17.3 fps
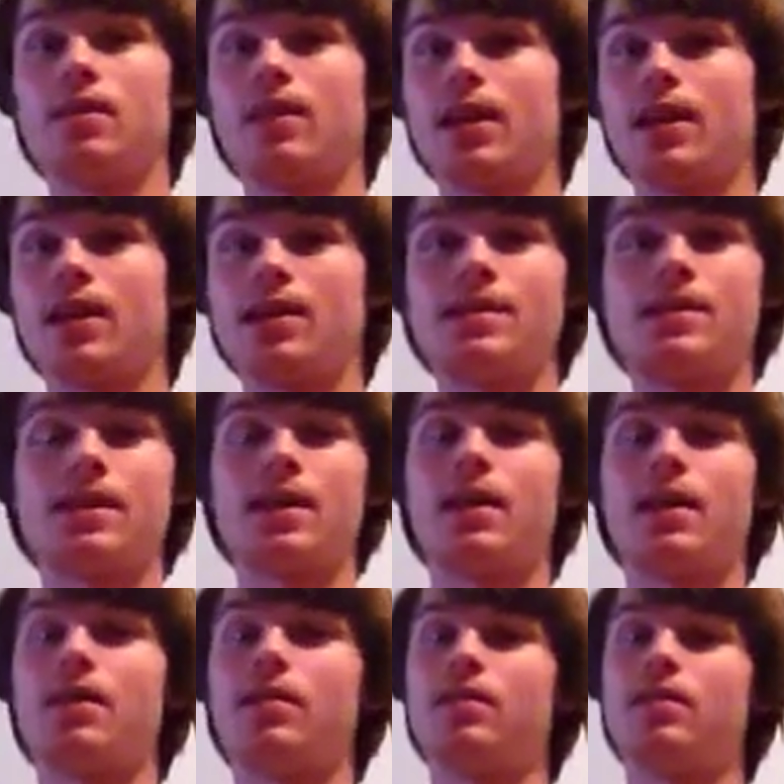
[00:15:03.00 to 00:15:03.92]
and like I
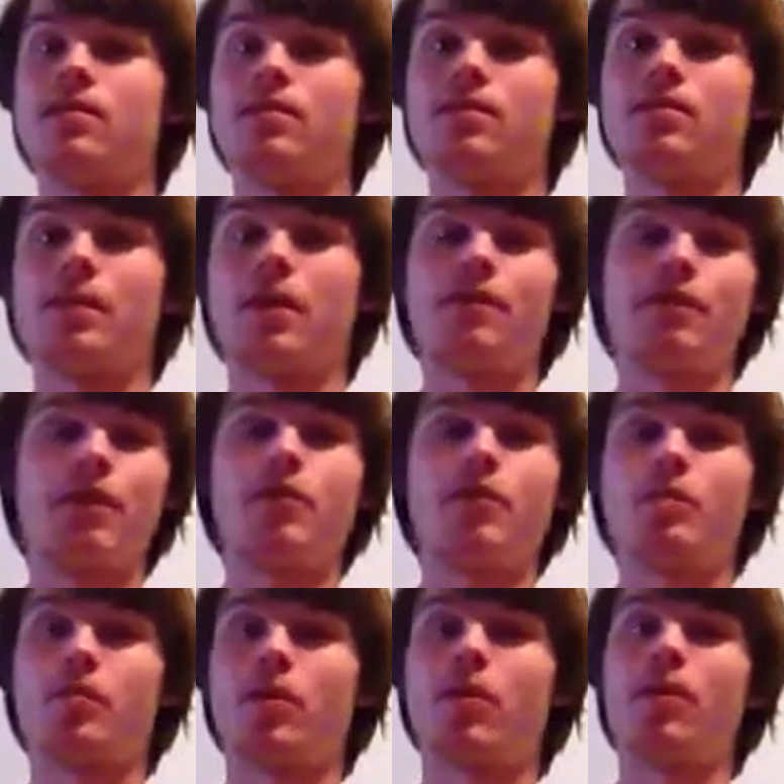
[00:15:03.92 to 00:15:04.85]
said, my
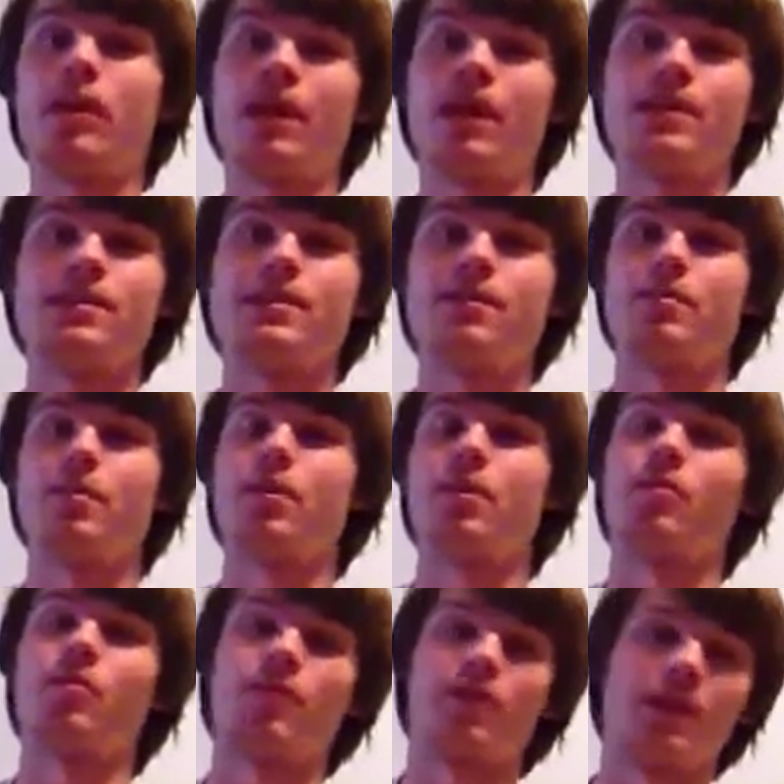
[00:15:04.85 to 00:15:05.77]
favorite part is the
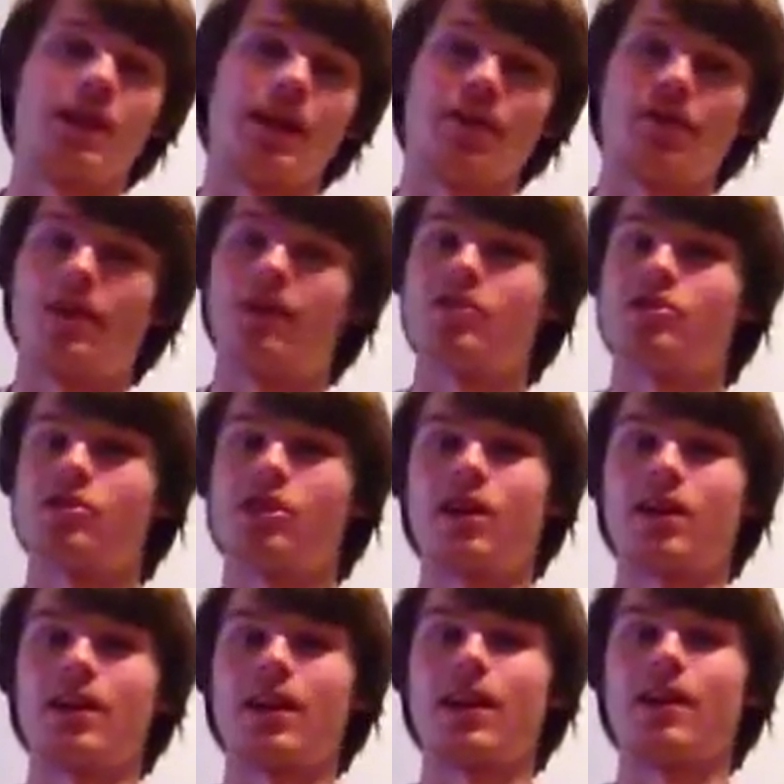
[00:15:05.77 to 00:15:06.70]
part where the narrator's
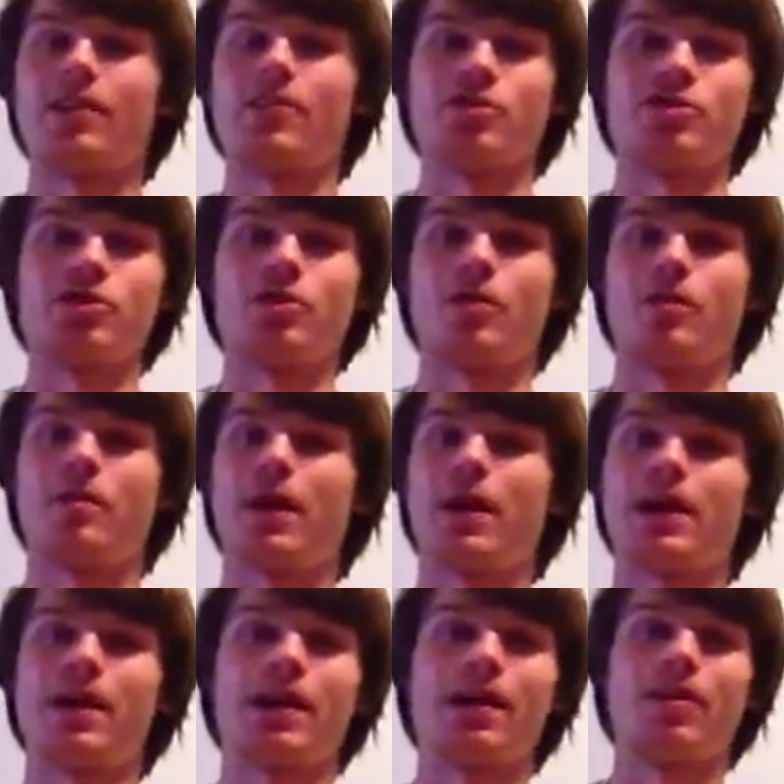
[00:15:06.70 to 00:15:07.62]
talking and they're showing
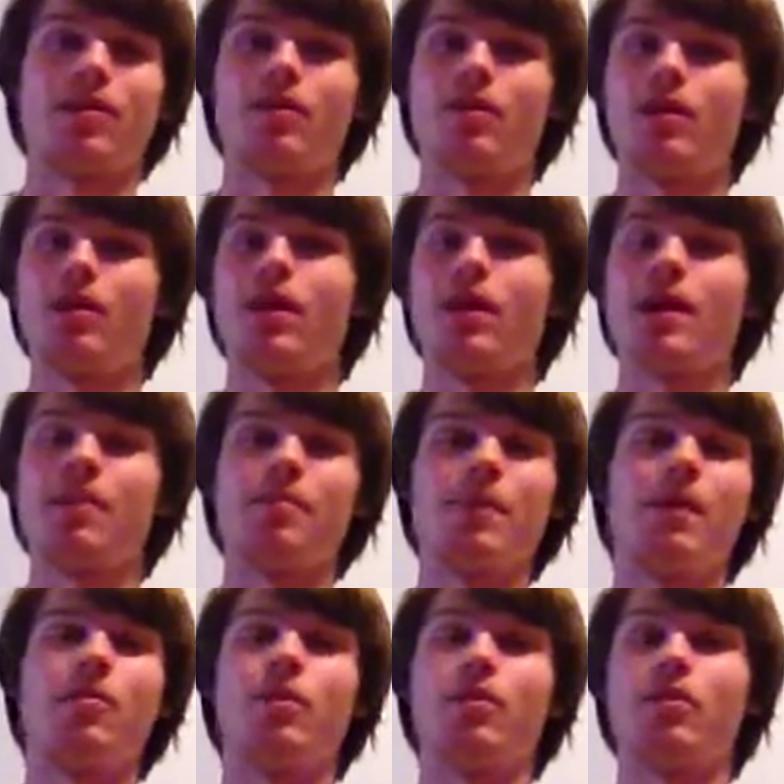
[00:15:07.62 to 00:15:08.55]
Pacquiao and
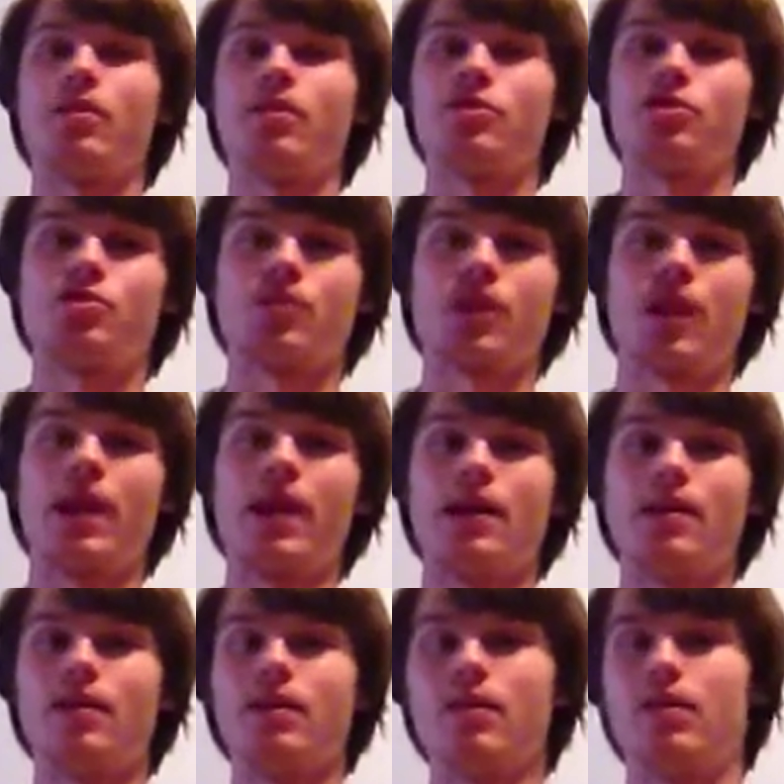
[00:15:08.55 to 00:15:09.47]
Mayweather
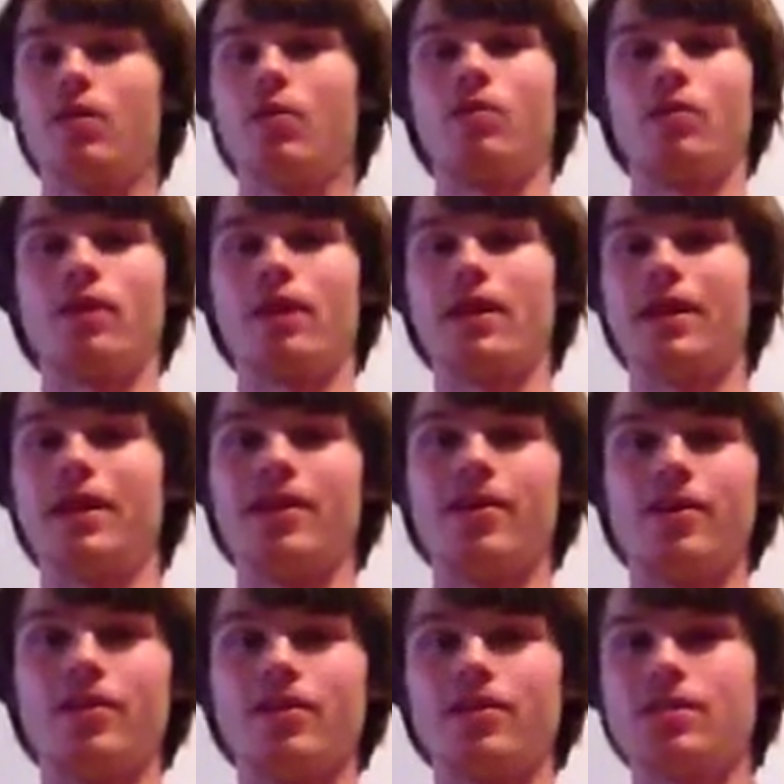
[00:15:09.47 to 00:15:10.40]
train over the
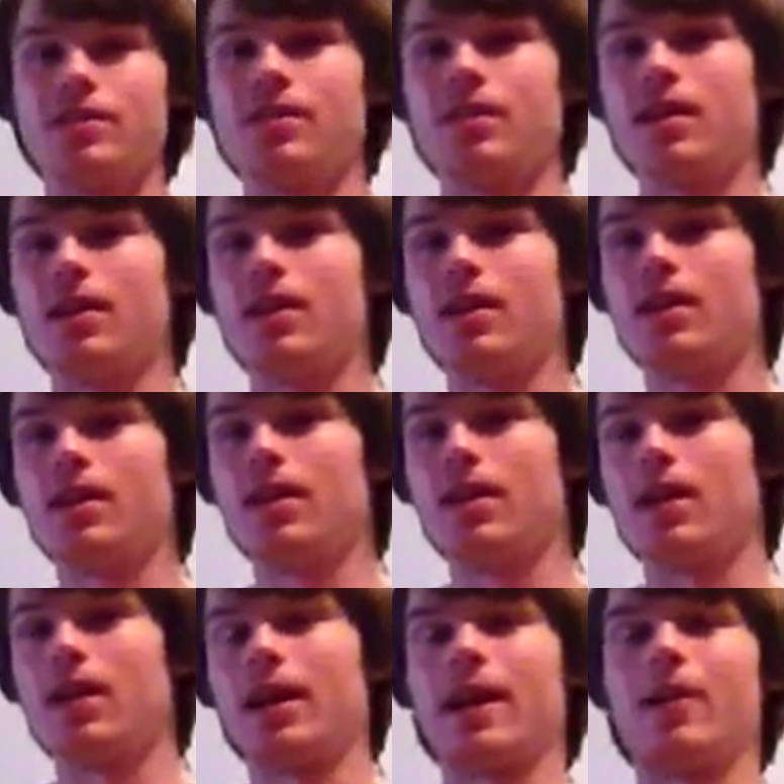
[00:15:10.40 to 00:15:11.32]
years,
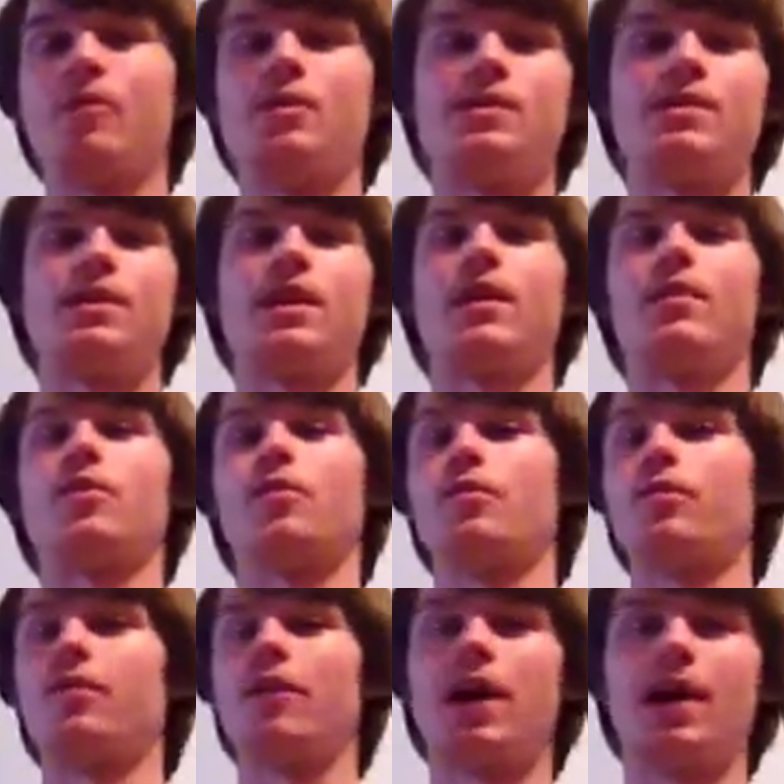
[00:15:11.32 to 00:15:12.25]
and how he's saying they're
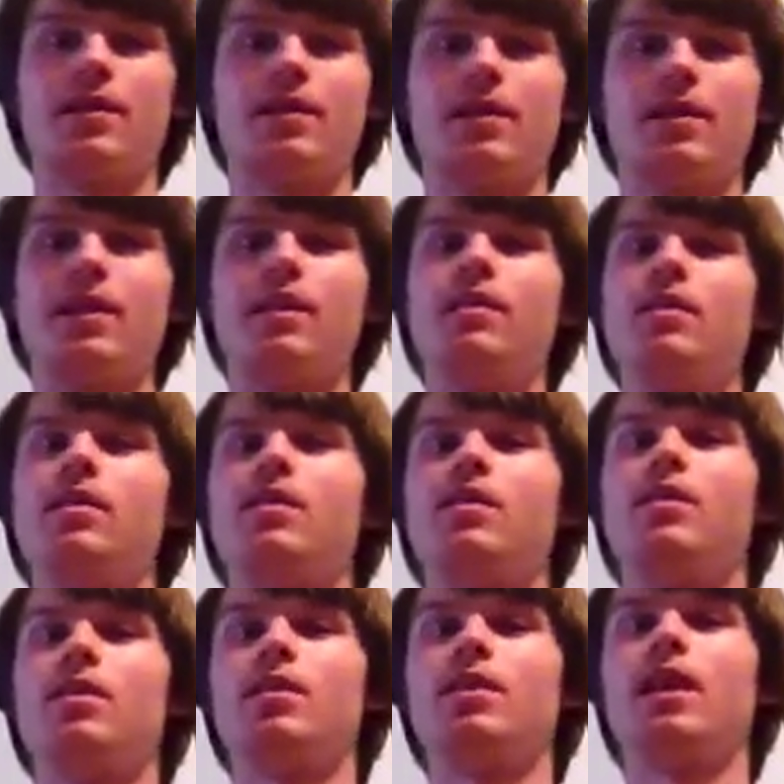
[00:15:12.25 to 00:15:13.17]
finally
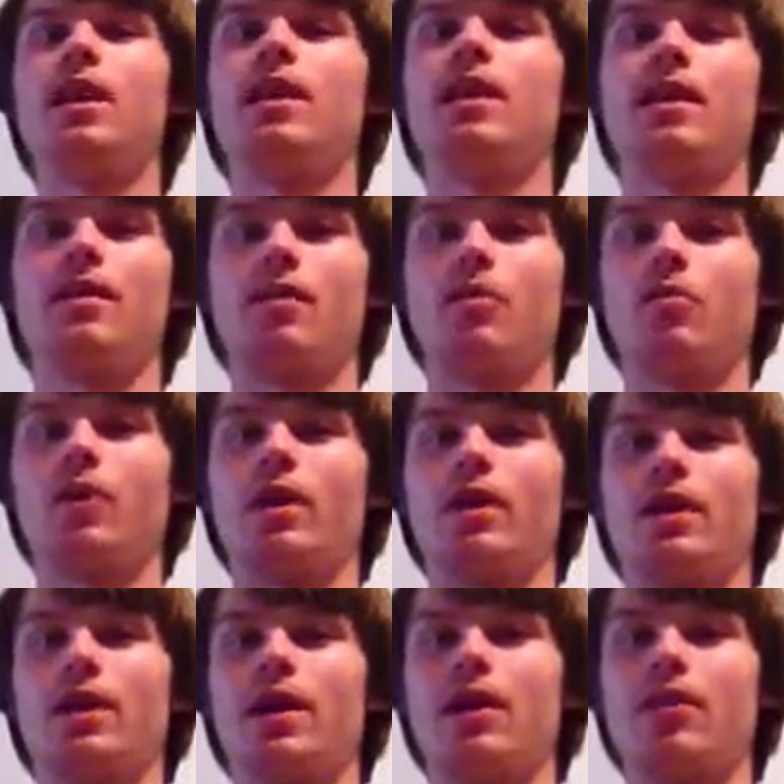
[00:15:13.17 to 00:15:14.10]
getting in the ring
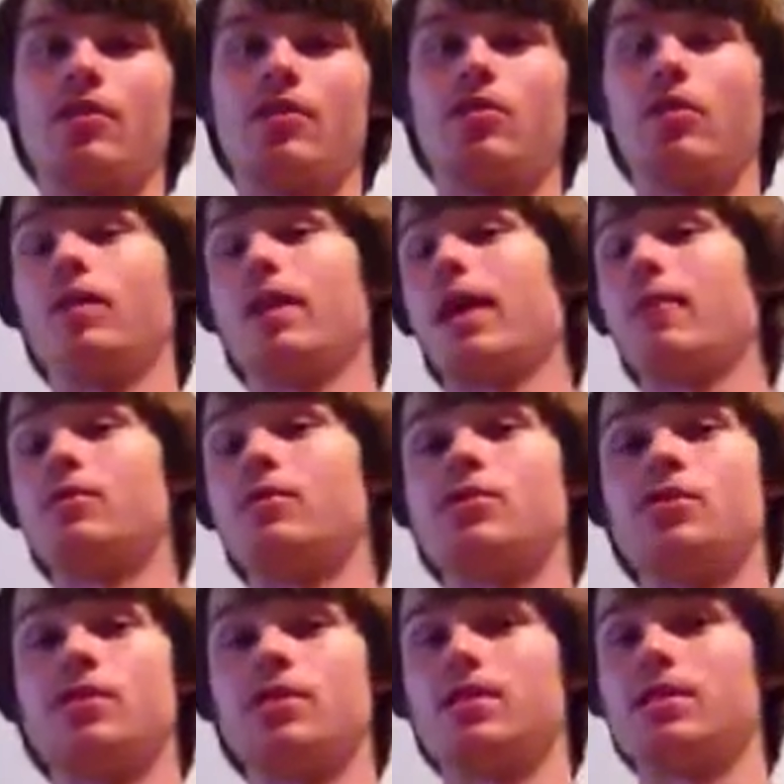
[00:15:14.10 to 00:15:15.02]
together, and that was
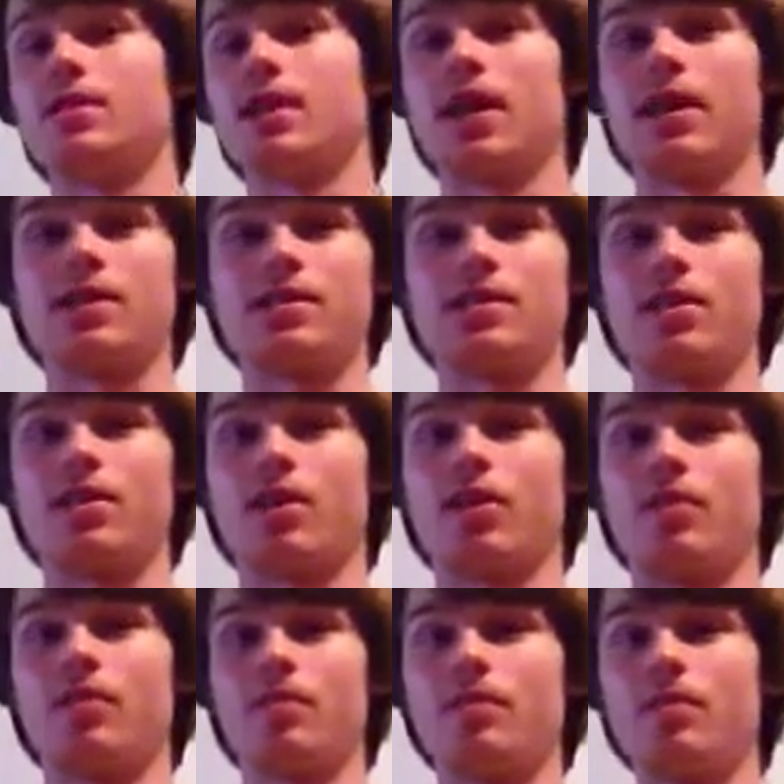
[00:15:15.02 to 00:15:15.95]
just intense. So